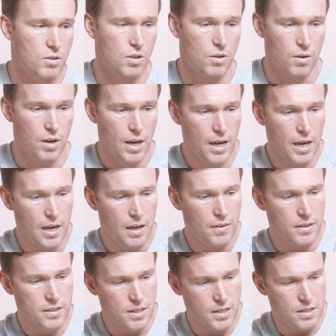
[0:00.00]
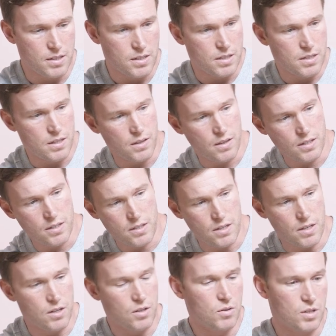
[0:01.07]
So this is
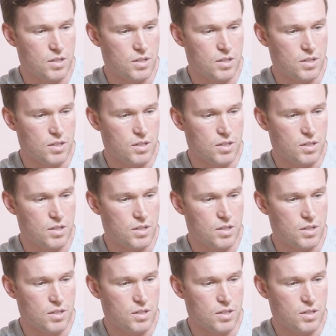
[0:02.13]
the new